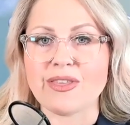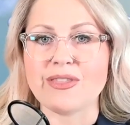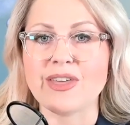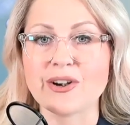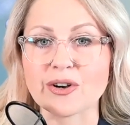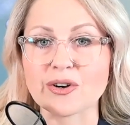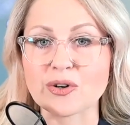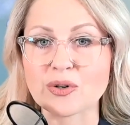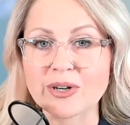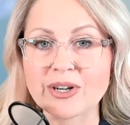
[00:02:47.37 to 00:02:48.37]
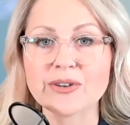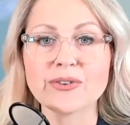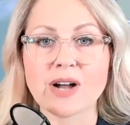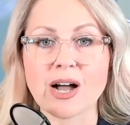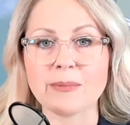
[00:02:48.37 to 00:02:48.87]
that are critical
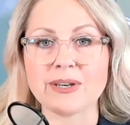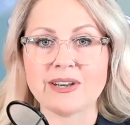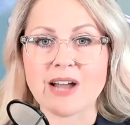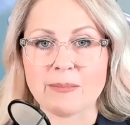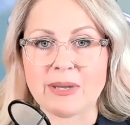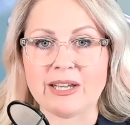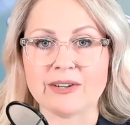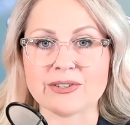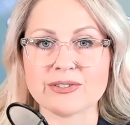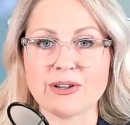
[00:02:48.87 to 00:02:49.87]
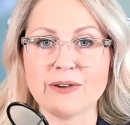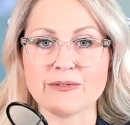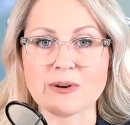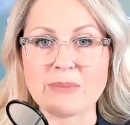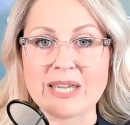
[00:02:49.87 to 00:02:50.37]
common denominators
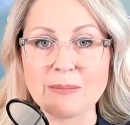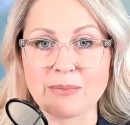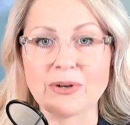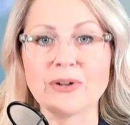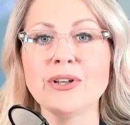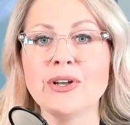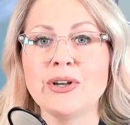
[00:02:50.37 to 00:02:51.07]
for people